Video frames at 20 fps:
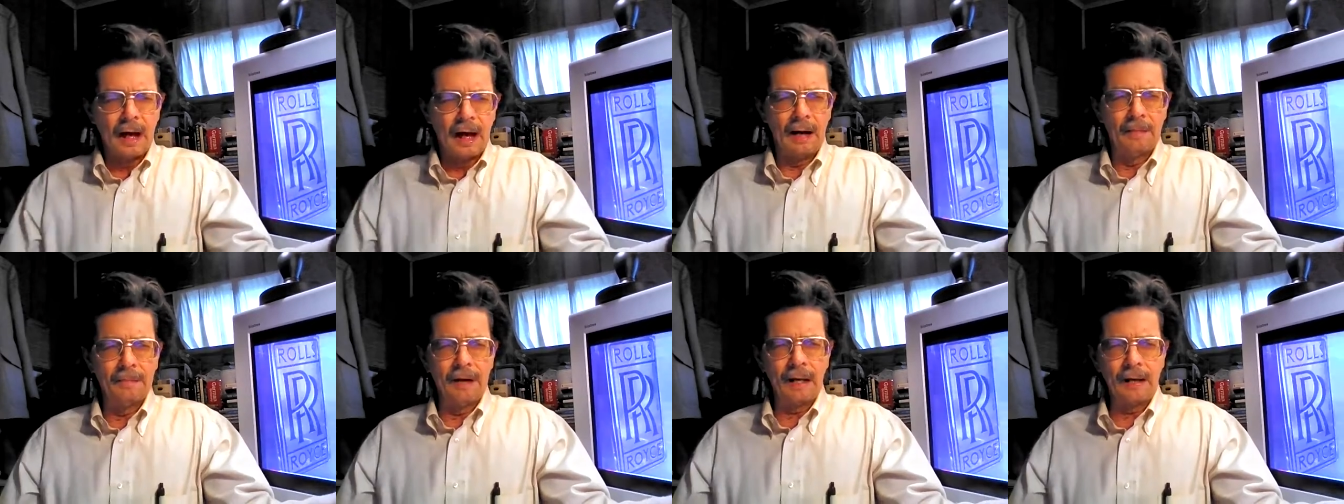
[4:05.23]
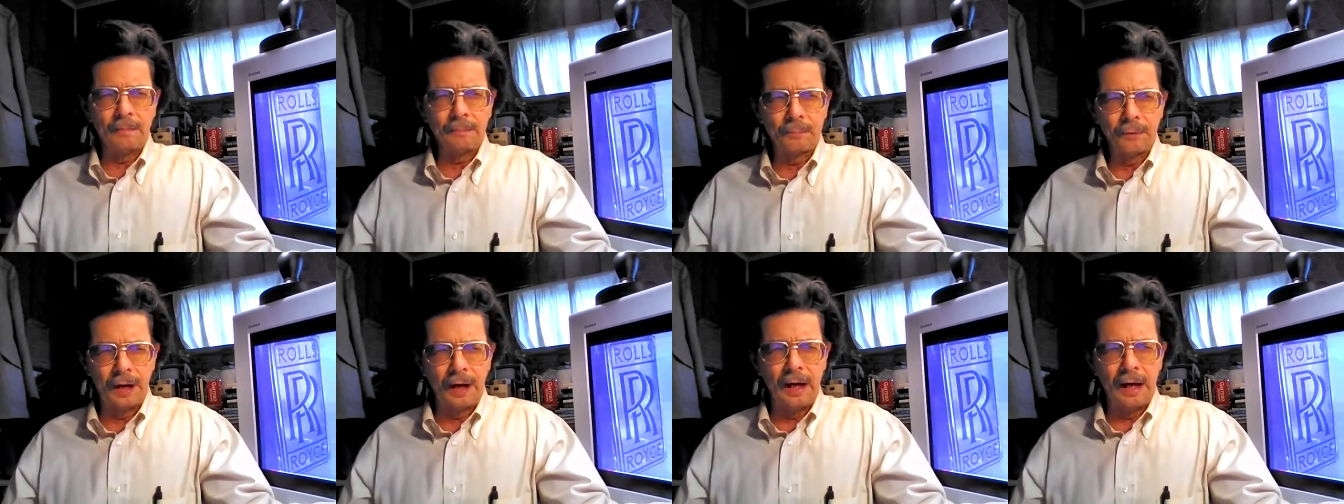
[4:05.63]
I'm not
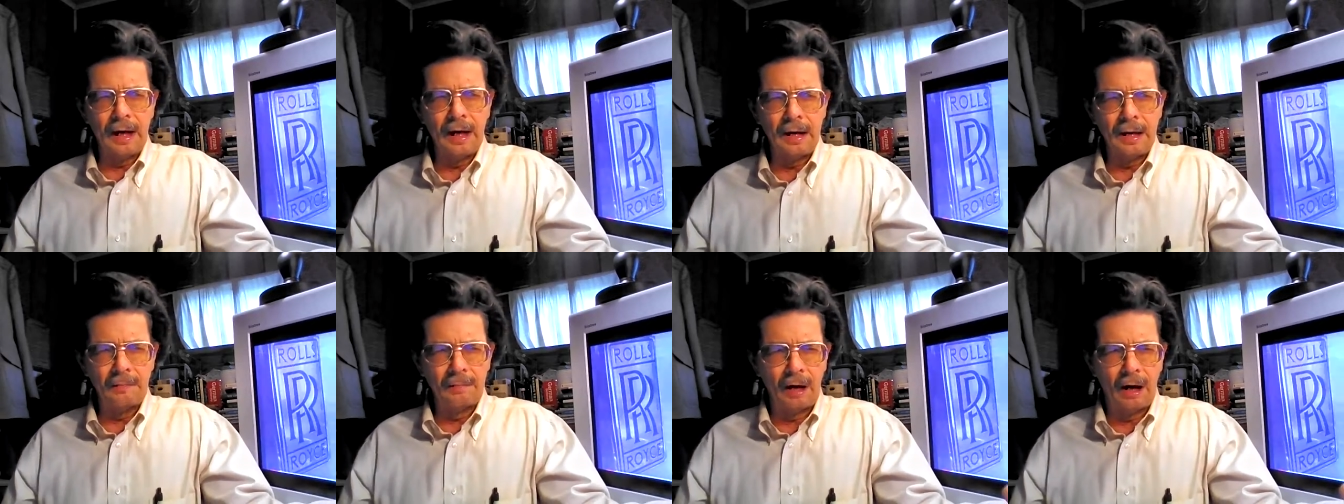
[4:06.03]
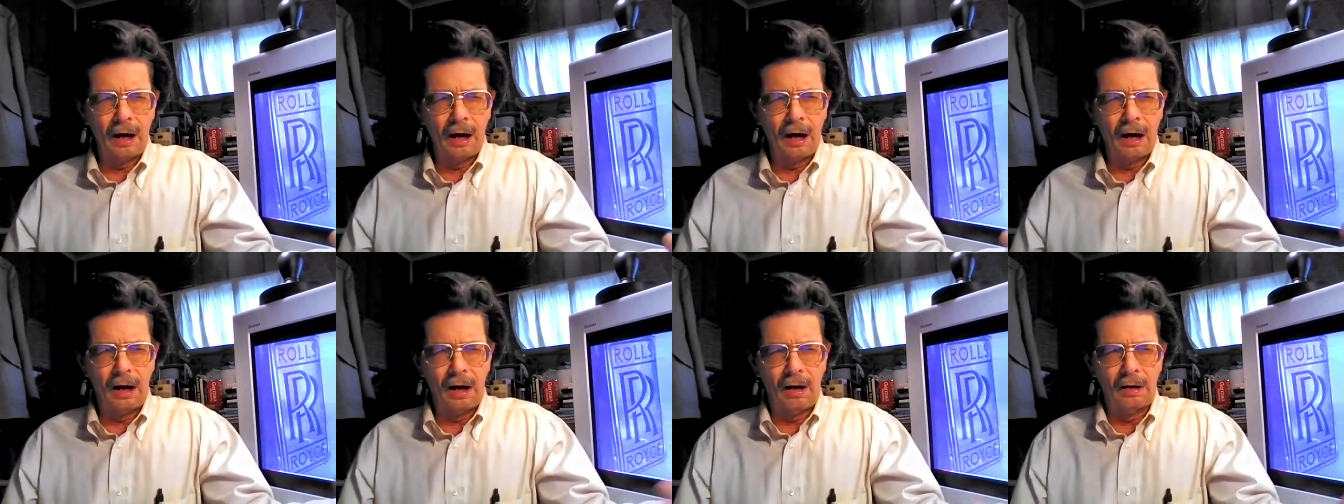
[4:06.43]
afraid of
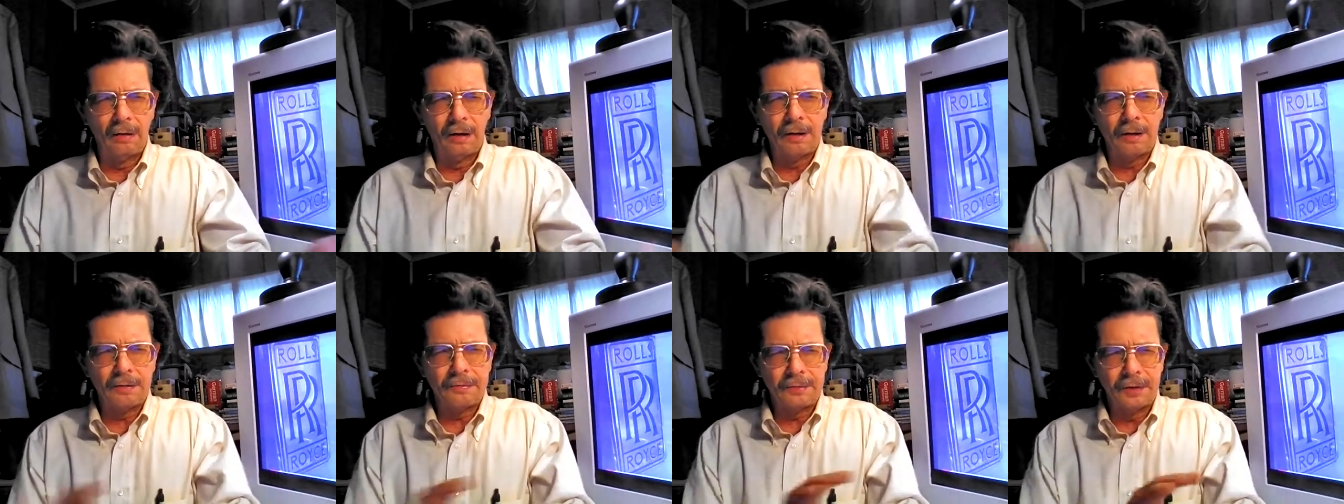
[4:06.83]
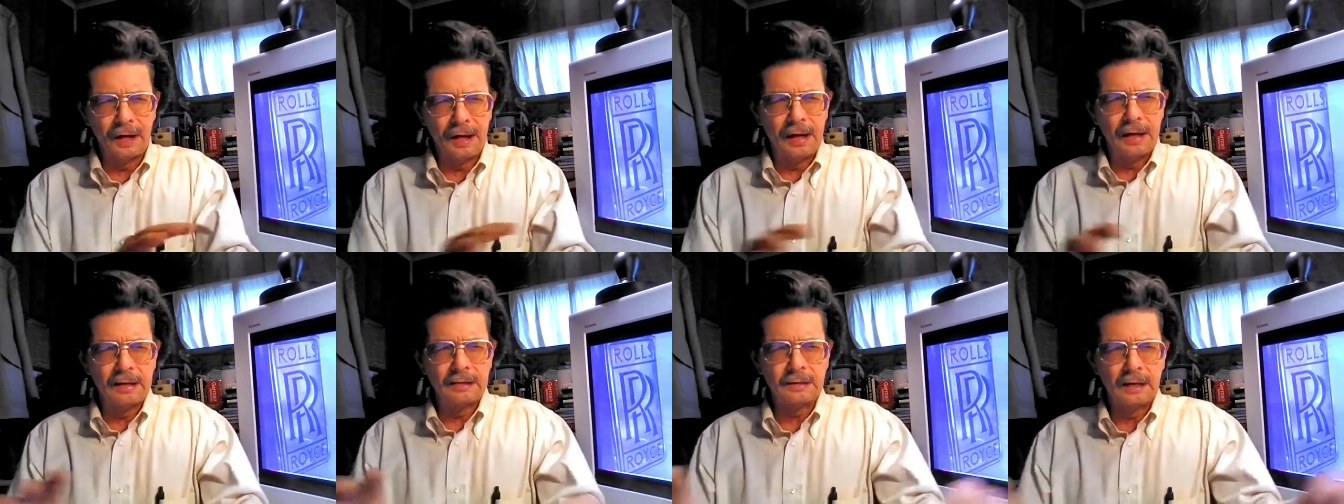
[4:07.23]
all of the
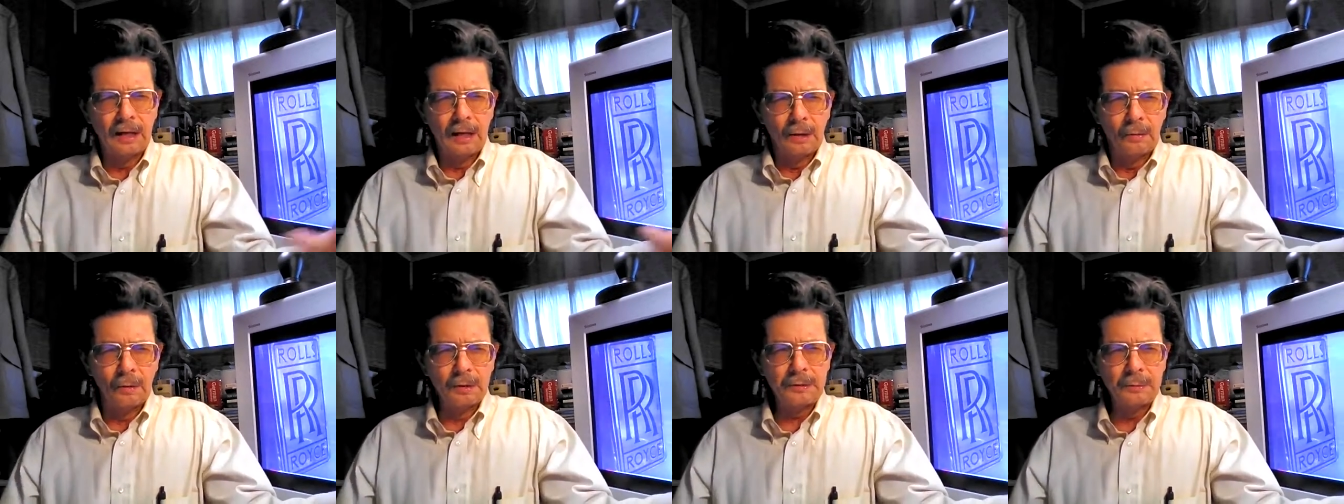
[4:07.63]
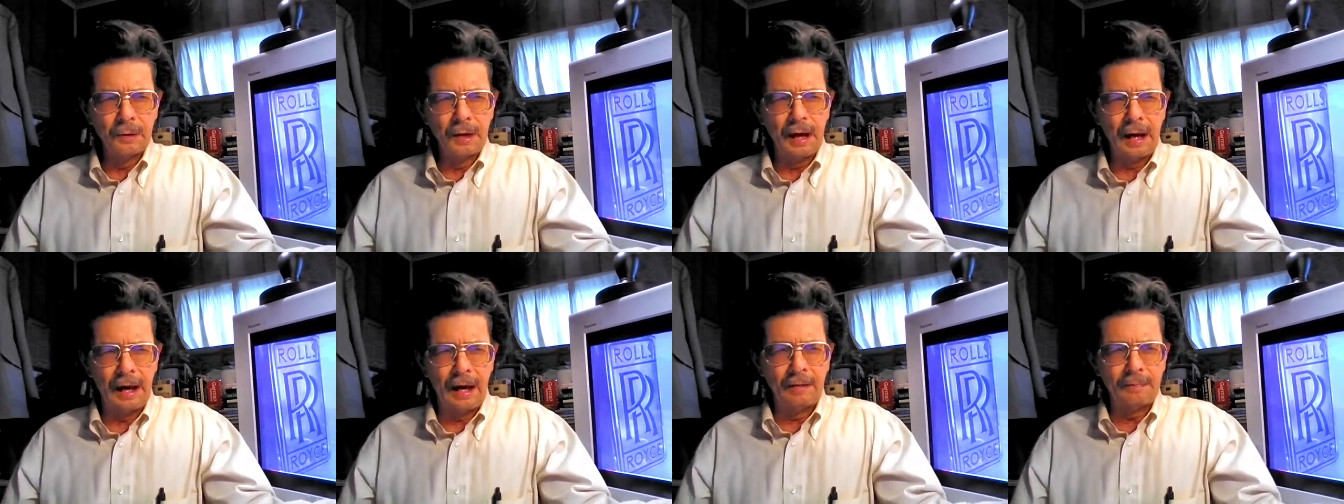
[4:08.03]
things which
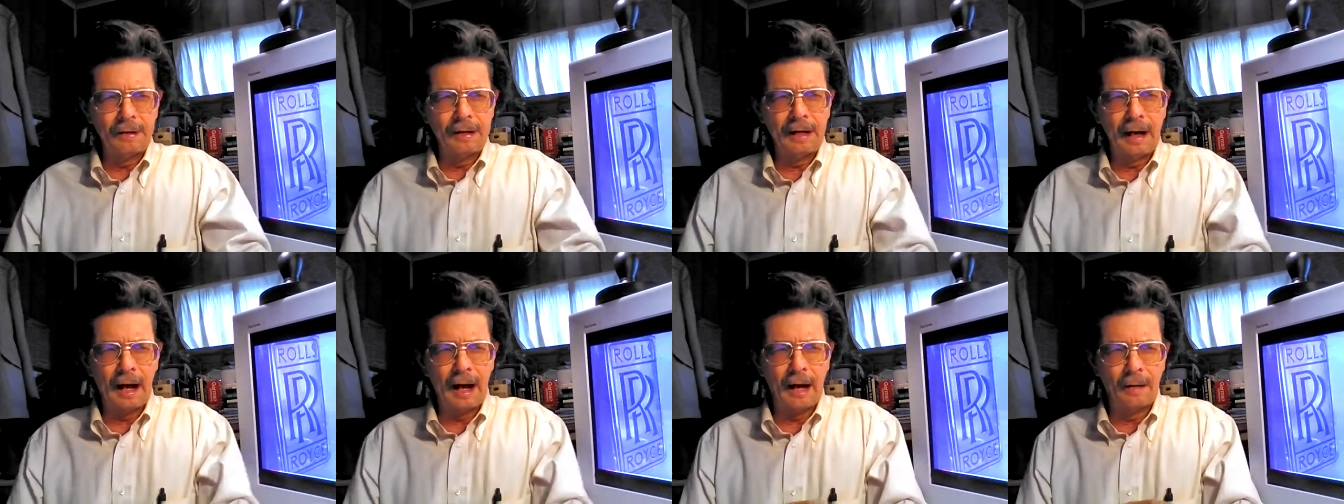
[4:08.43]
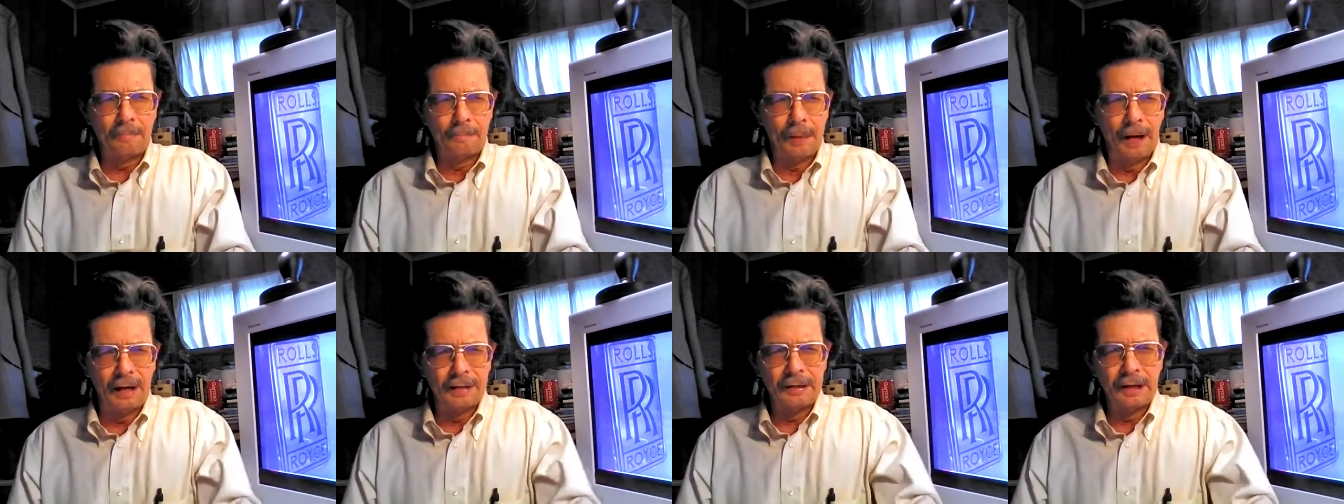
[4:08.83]
we have in our
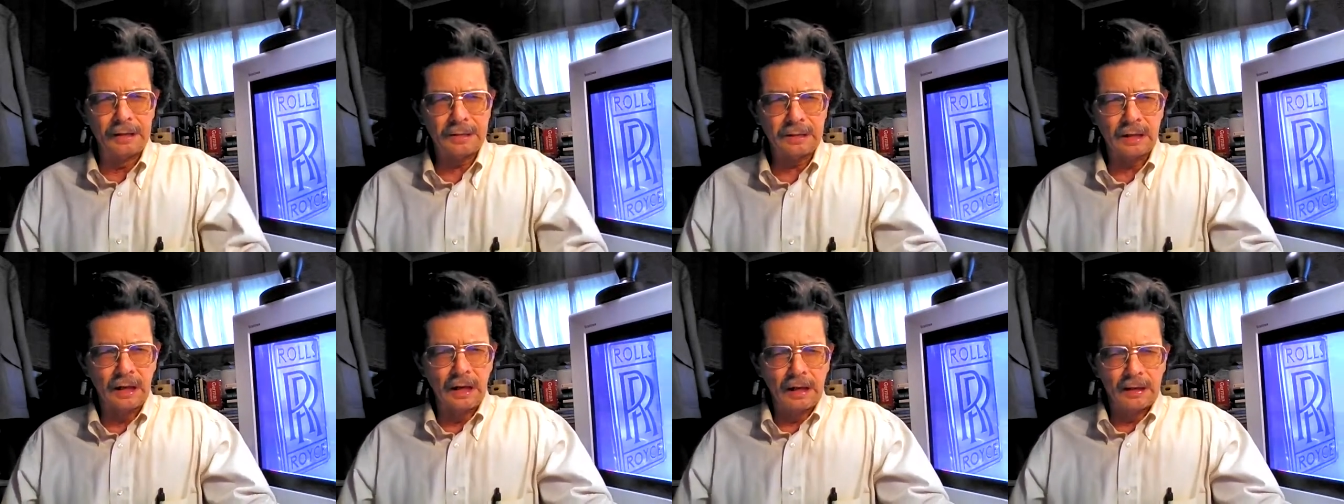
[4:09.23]
abundance